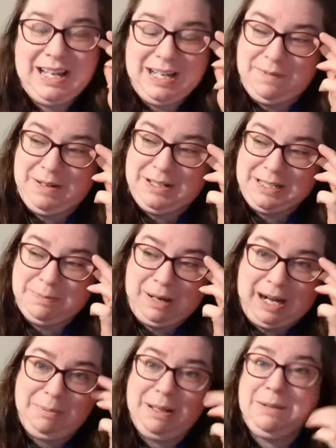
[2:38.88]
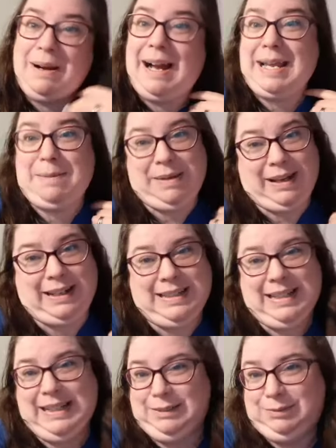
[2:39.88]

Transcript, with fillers: Which is probably why he picked him.